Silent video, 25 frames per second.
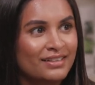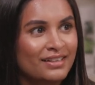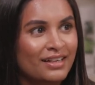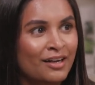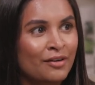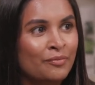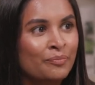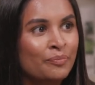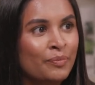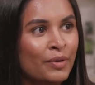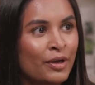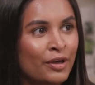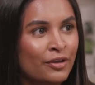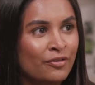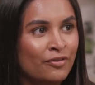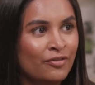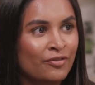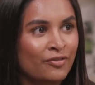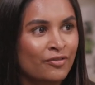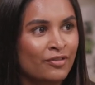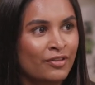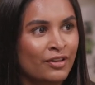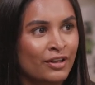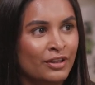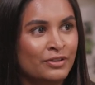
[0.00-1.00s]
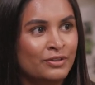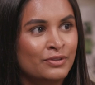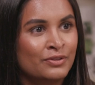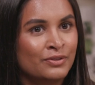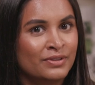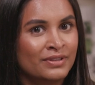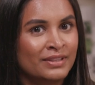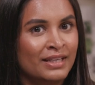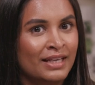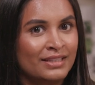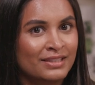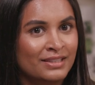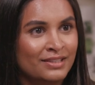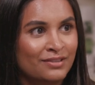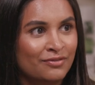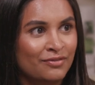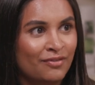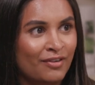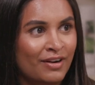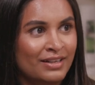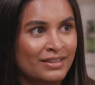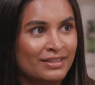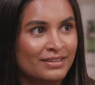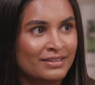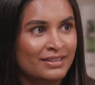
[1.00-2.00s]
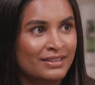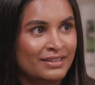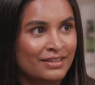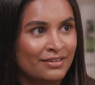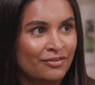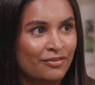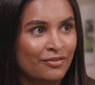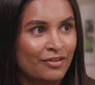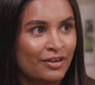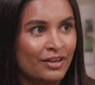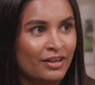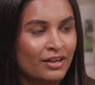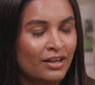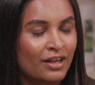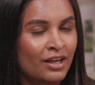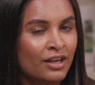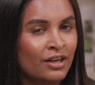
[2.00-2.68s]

And both those sets of friends are different.